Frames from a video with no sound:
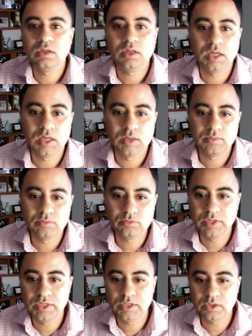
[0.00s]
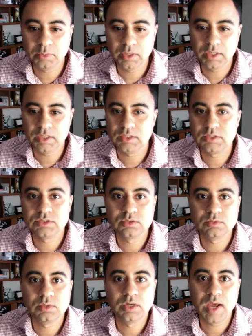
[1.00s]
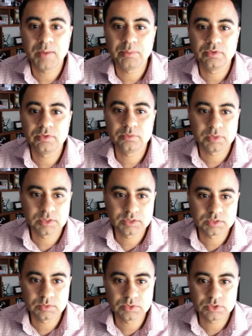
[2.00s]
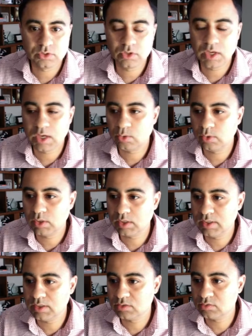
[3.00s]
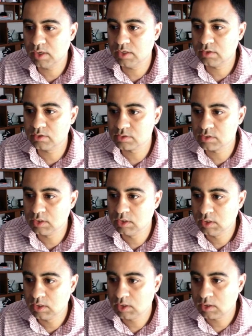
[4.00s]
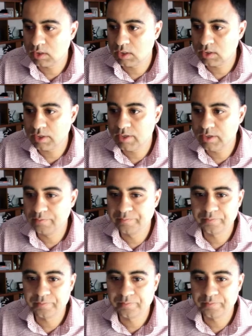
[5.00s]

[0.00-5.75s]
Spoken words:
really not paying attention to what happens, but I just want to show you how quickly it renders. Clarity.